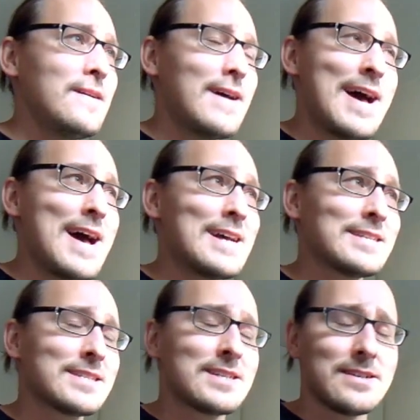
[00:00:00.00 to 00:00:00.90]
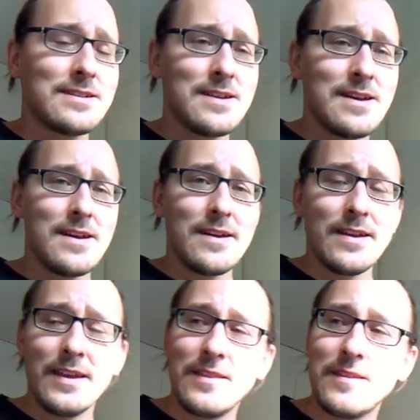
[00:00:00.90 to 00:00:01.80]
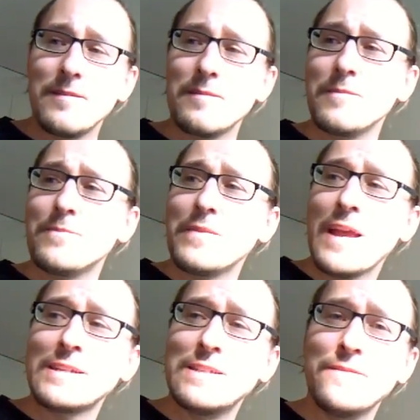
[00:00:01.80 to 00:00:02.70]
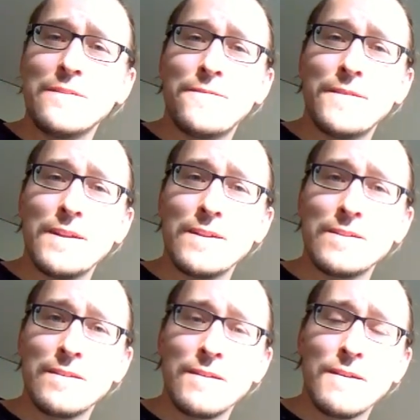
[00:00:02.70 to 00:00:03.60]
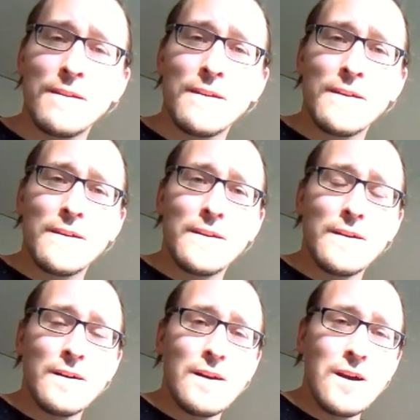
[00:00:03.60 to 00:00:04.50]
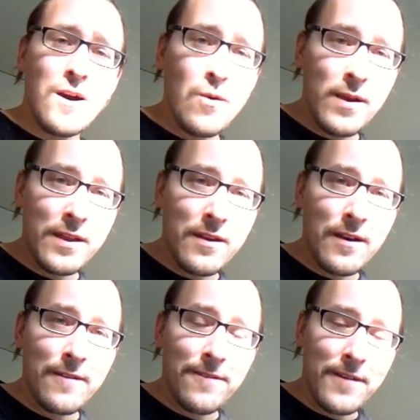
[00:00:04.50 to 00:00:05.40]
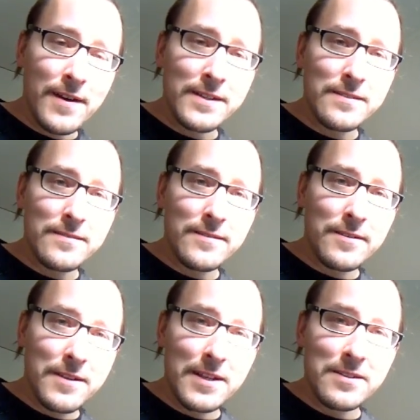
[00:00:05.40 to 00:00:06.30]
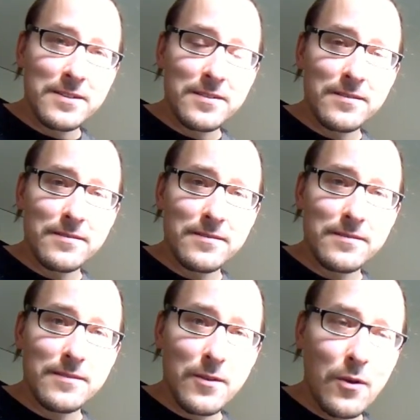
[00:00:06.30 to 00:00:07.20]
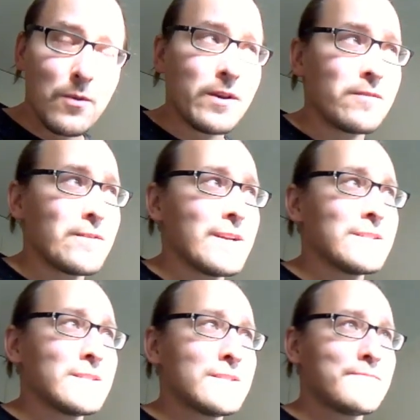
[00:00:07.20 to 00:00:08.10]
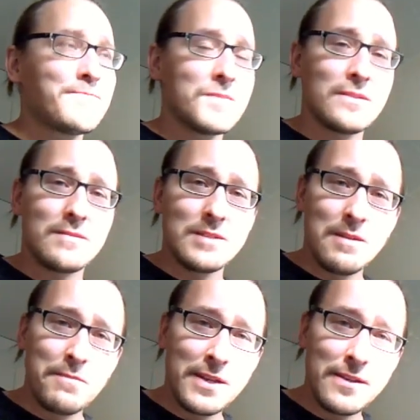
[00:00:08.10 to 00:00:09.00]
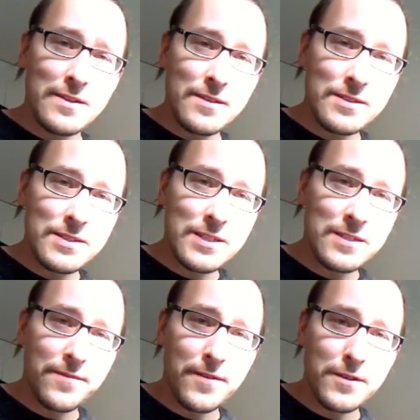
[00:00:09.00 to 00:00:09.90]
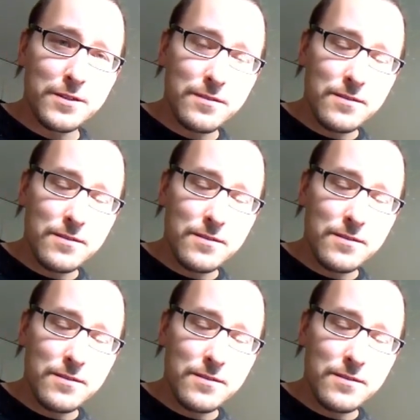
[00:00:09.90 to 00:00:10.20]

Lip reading: ask in the activity field, how can I fight against cloaking races? Somebody says first,